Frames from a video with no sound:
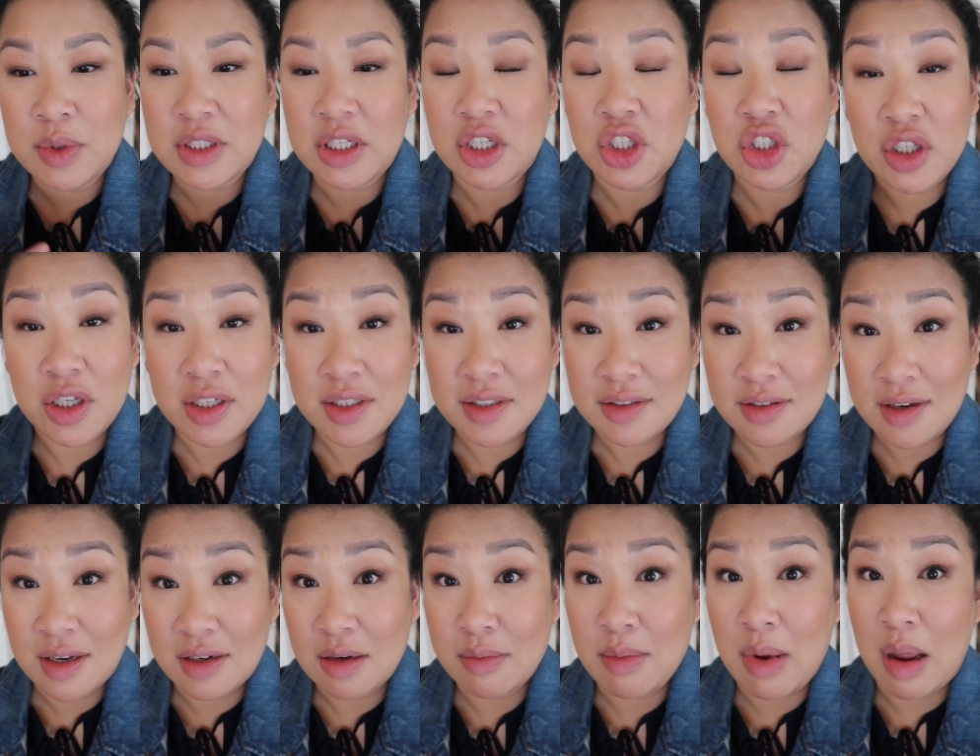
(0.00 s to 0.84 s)
was like, she
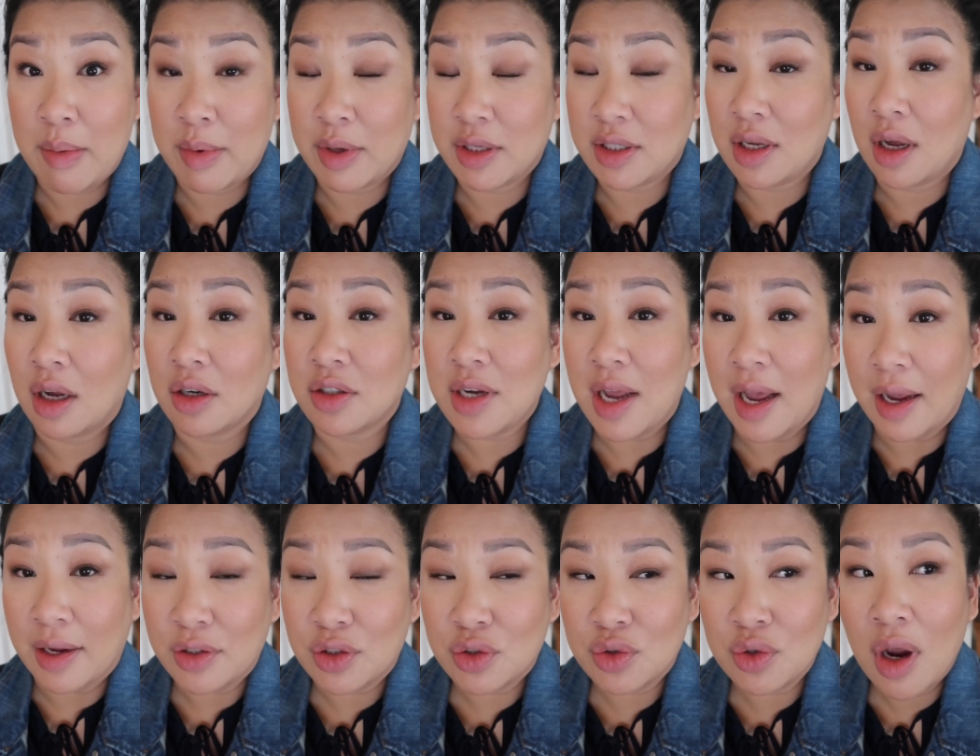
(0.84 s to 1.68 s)
extended my massage
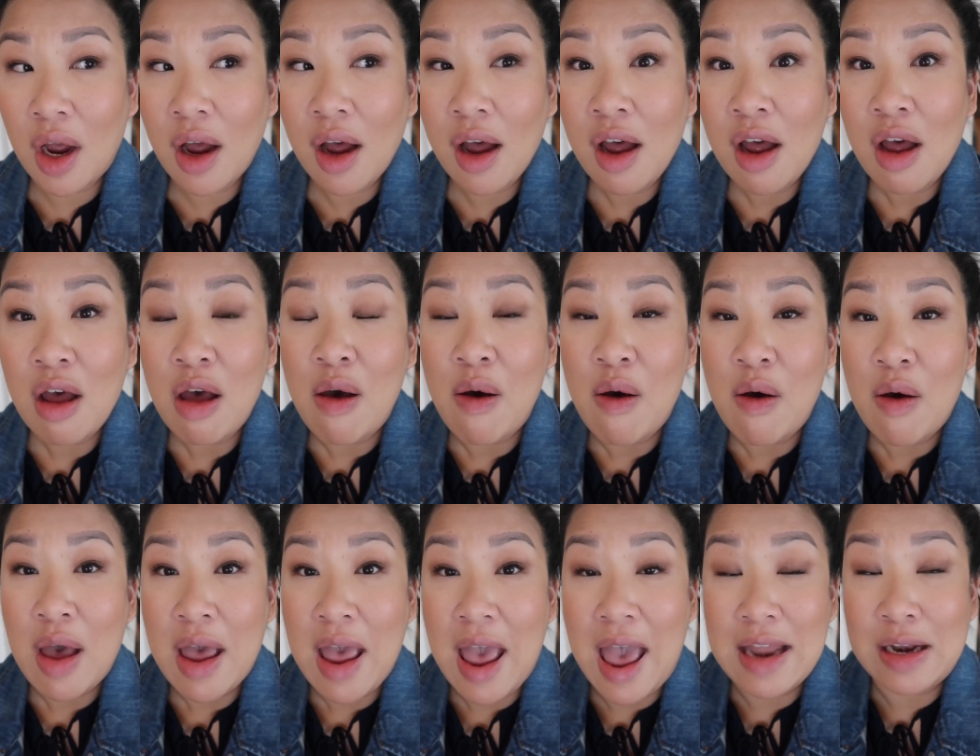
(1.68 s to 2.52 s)
extra
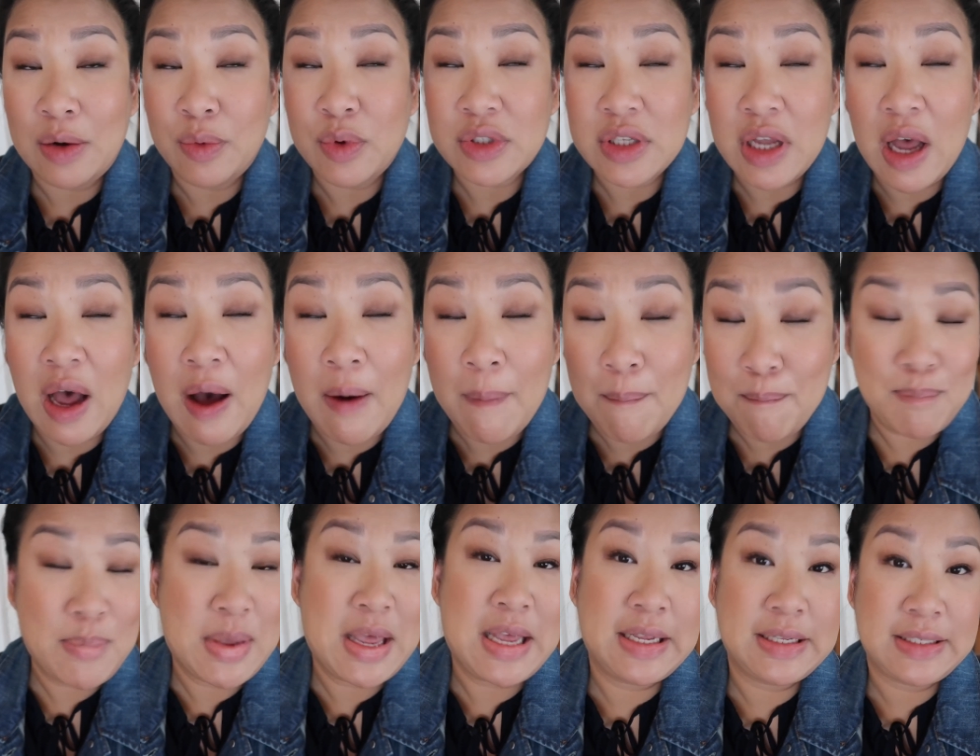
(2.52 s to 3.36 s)
and it was
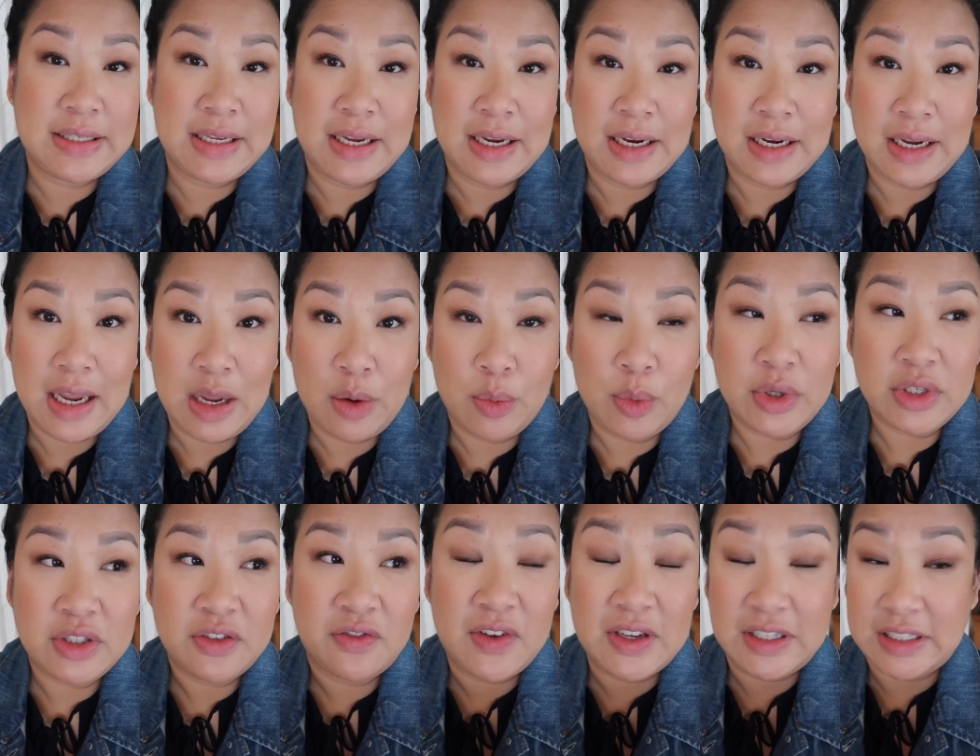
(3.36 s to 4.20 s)
amazing. It
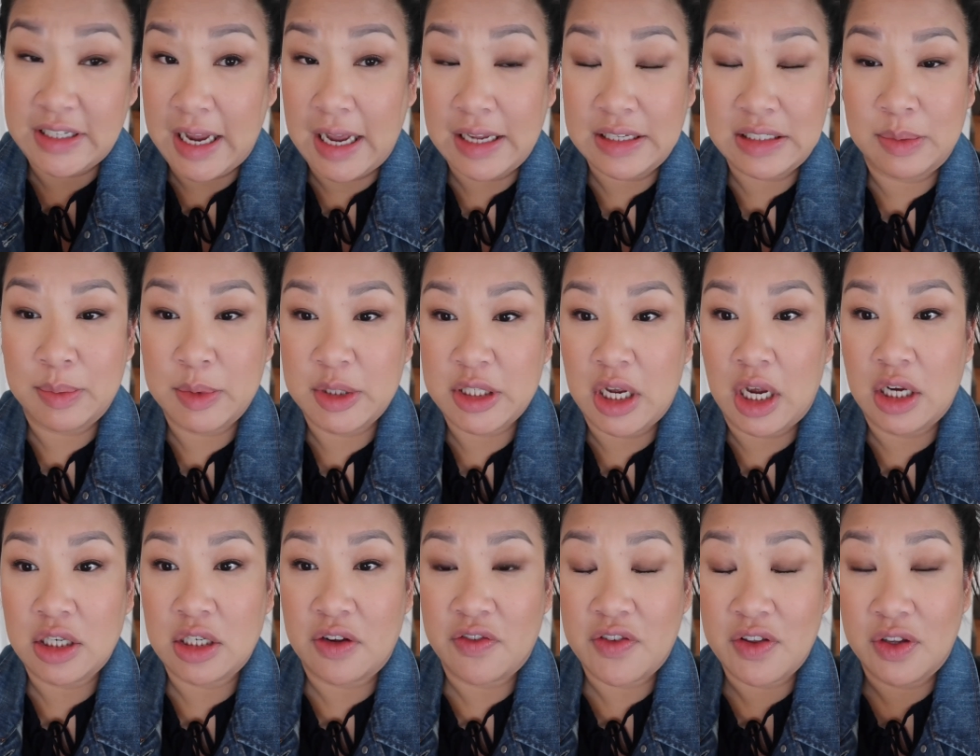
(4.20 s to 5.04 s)
was fantastic
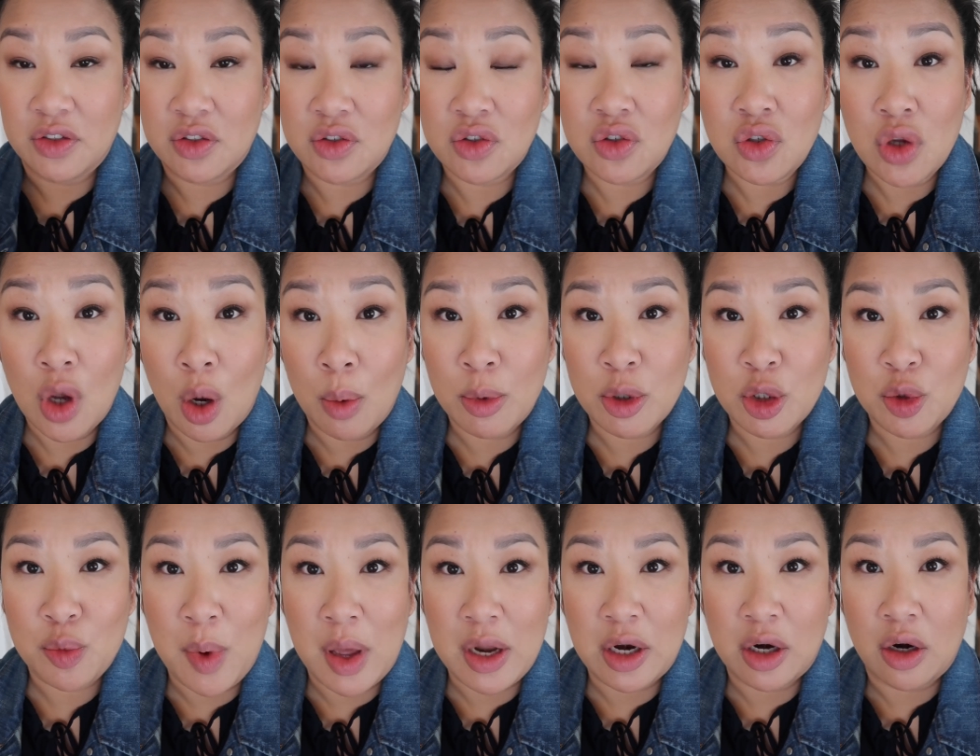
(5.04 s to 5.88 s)
massage. I feel so
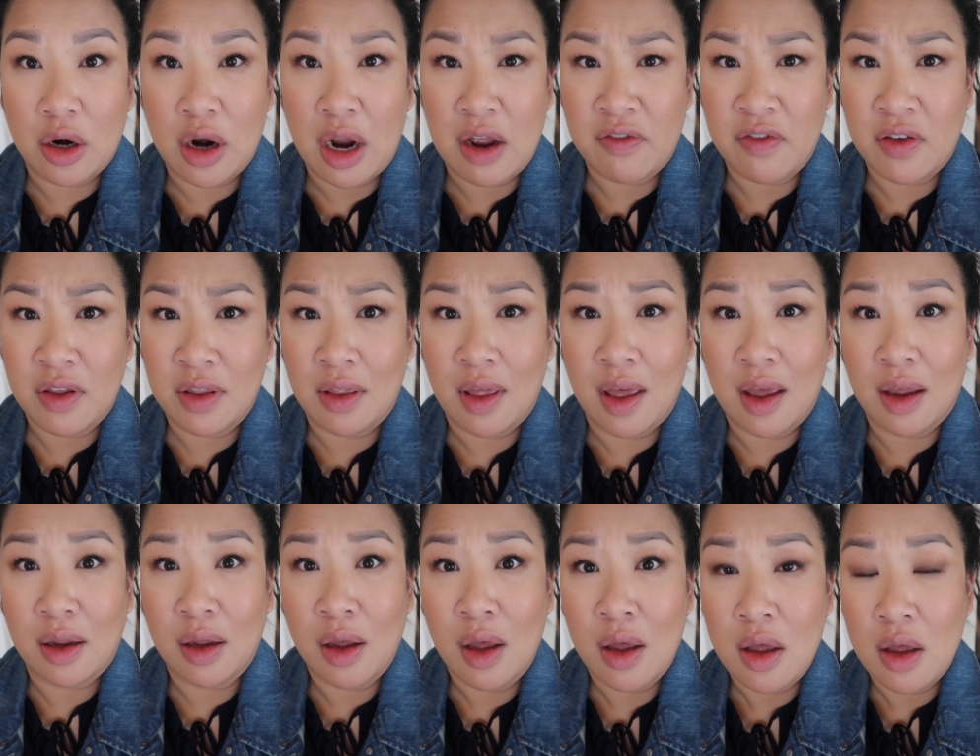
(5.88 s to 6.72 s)
much better. I feel
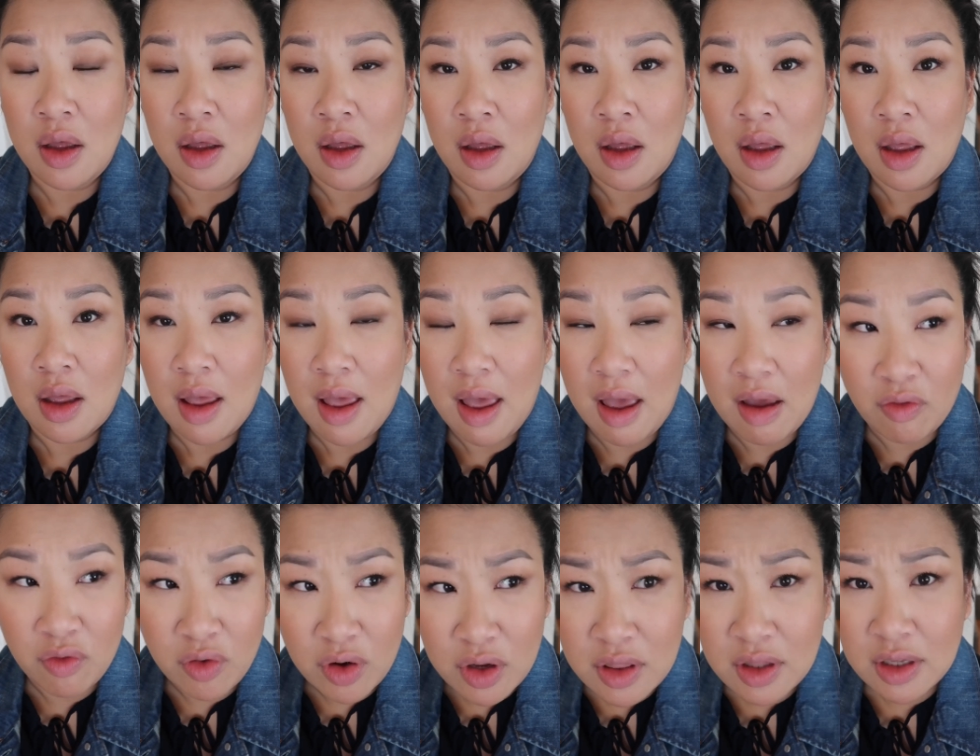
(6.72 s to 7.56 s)
like
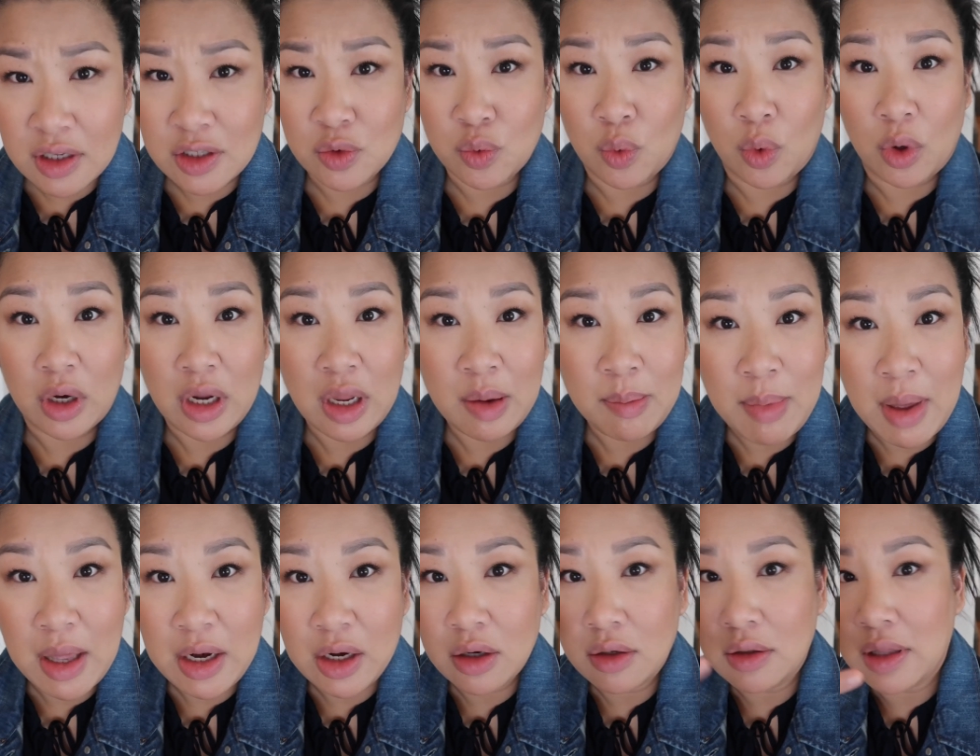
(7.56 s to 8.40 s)
everything is working
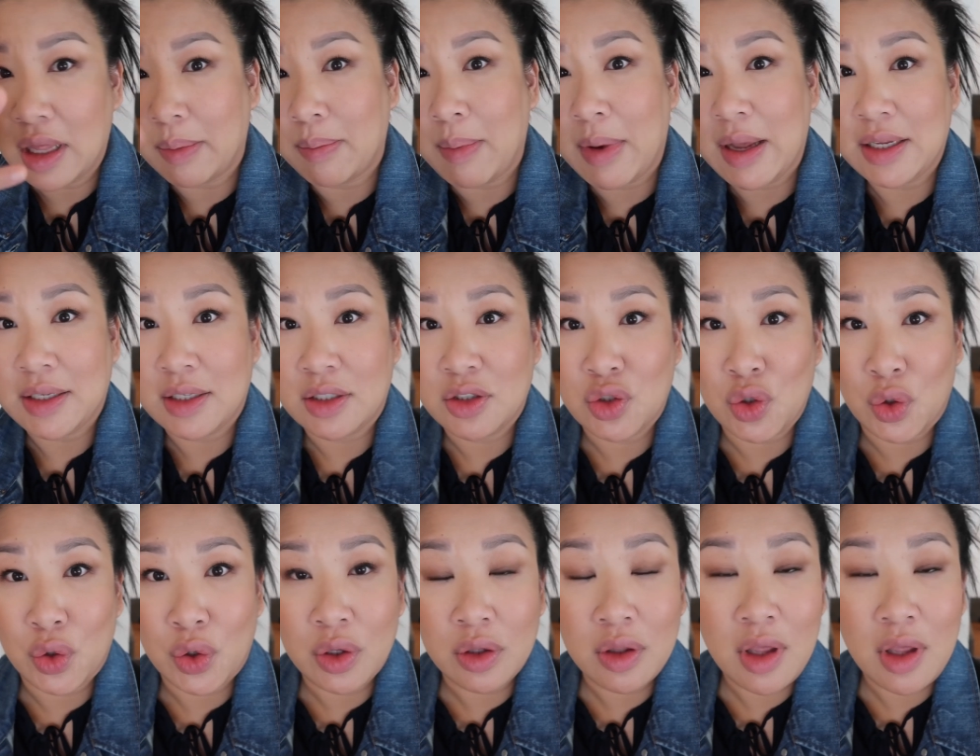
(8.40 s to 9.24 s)
better, like my
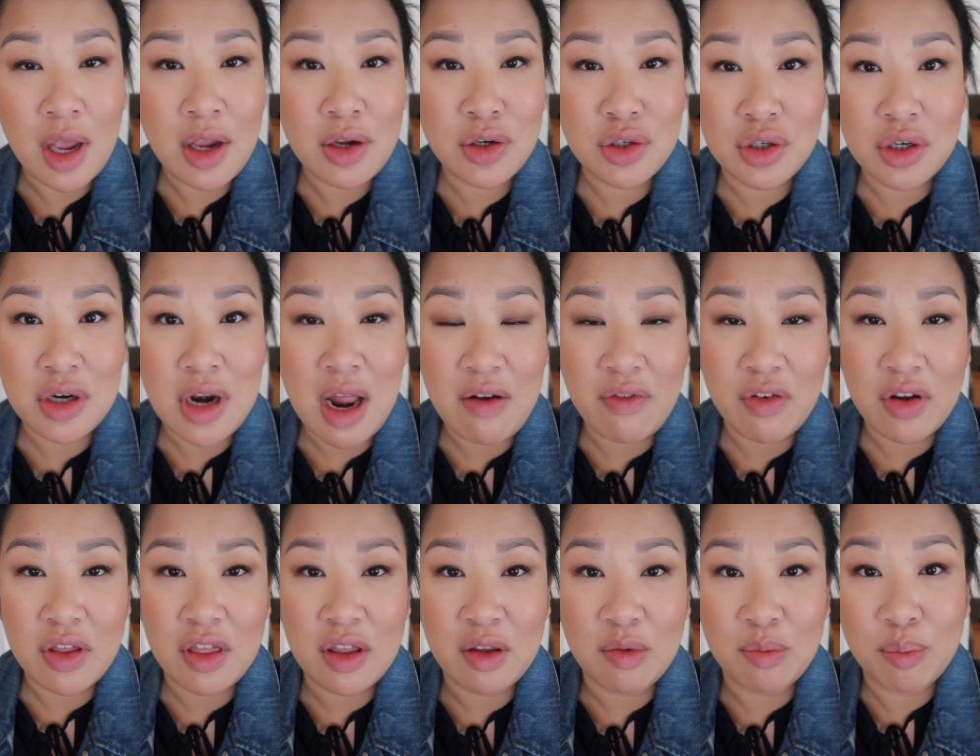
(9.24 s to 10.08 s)
circulation and
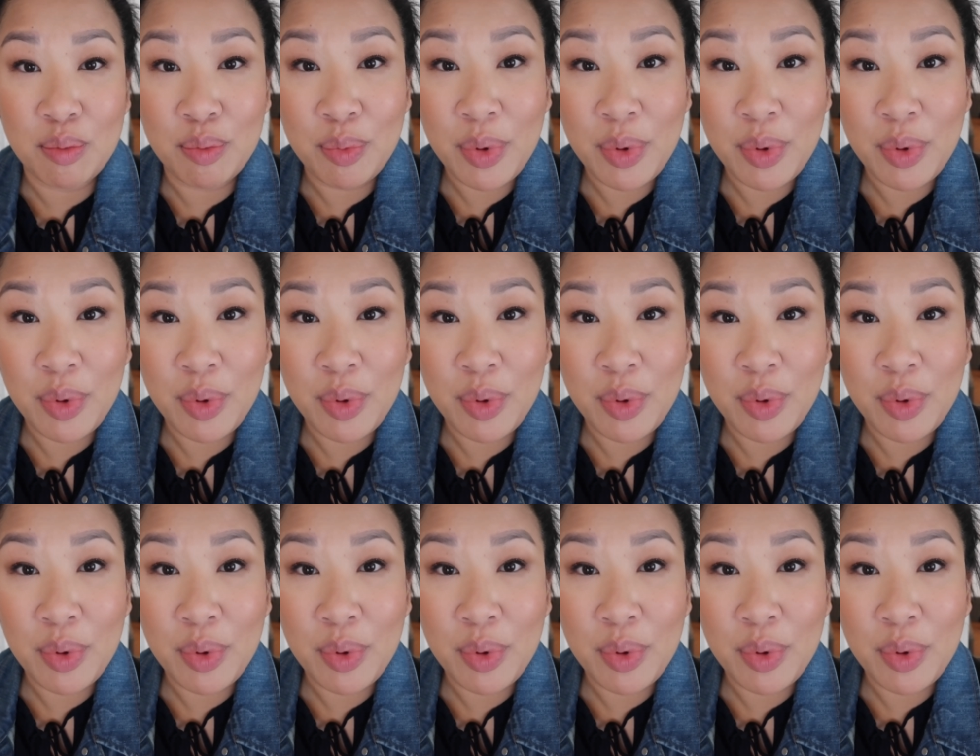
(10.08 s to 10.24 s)
everything.